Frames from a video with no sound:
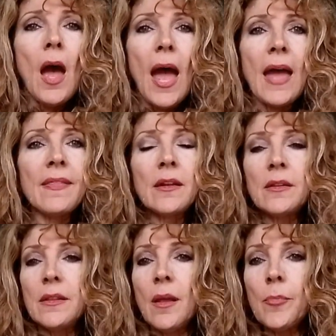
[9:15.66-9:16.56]
And
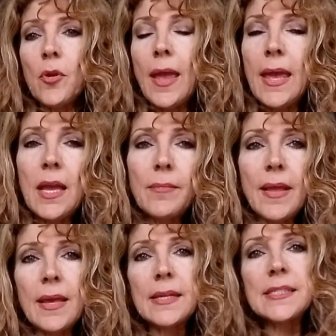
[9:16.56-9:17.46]
then number 8
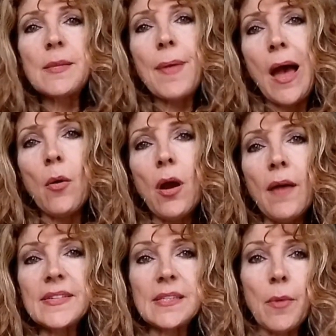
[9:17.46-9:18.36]
is the power
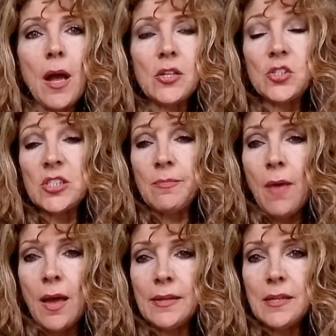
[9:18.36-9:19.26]
of the subconscious
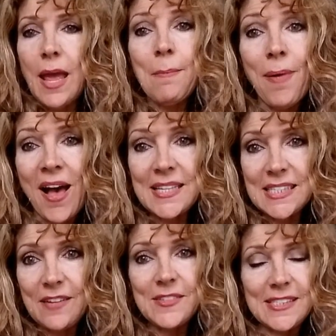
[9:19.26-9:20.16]
mind and
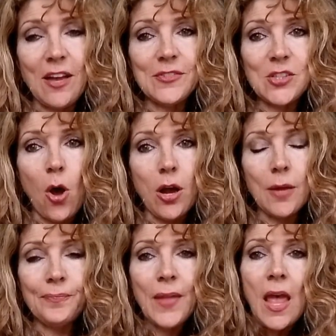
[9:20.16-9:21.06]
positive self-talk.
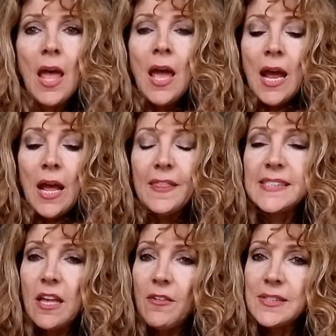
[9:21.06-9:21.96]
The
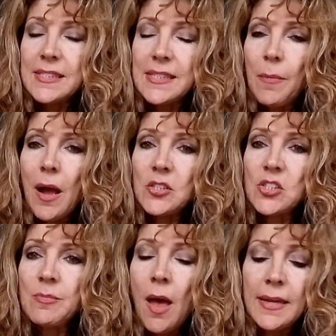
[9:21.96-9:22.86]

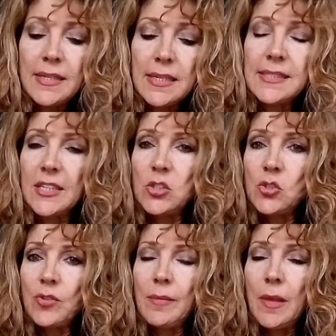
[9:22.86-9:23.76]
subconscious mind is
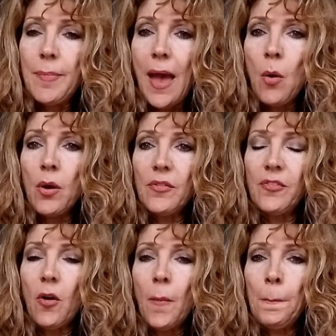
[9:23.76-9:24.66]
extremely
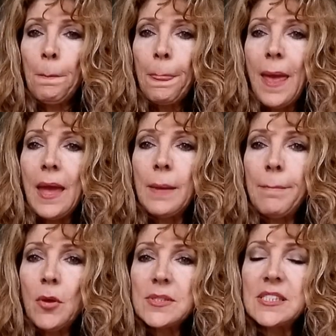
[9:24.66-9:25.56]
powerful,
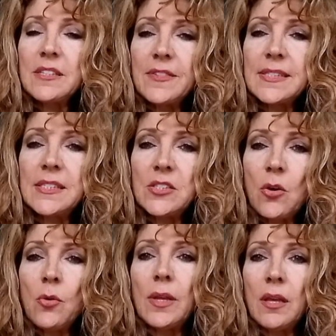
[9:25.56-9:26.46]
and most of us
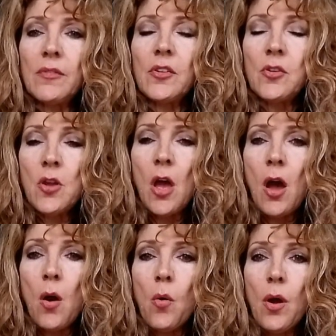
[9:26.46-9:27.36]
don't even
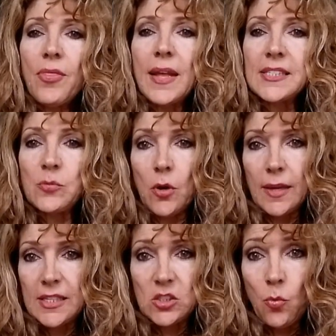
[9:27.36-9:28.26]
know that it's
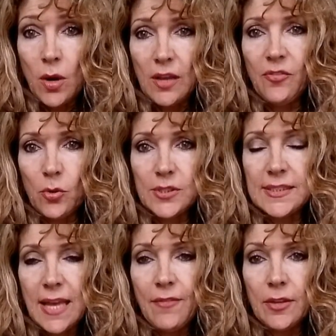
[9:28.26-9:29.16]
working
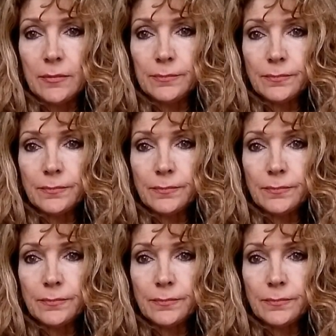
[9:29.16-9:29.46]
24/7.